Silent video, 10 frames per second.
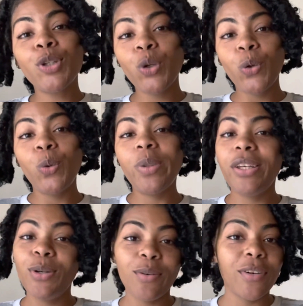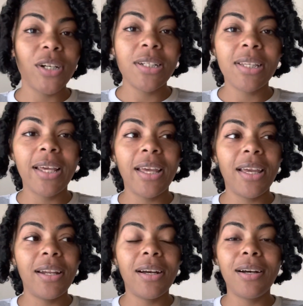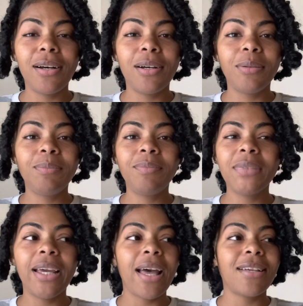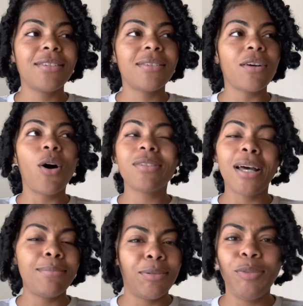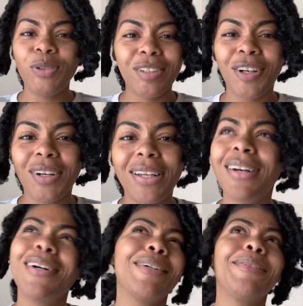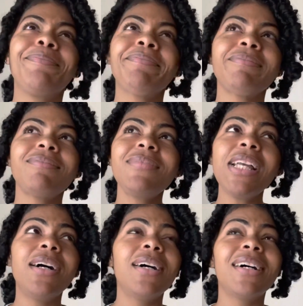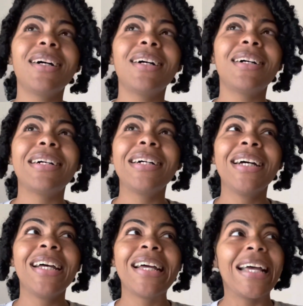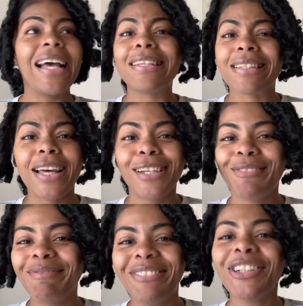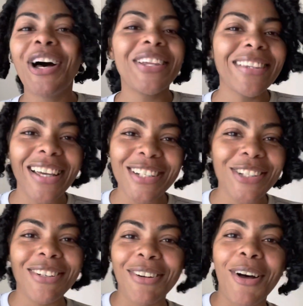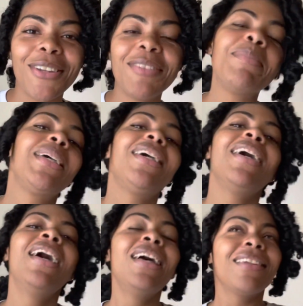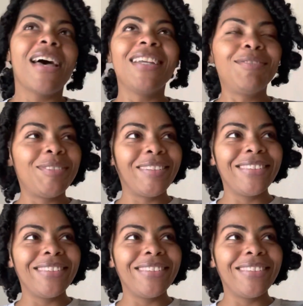to the universe. And it has all types of music on it. Has like John Legend, all of me, like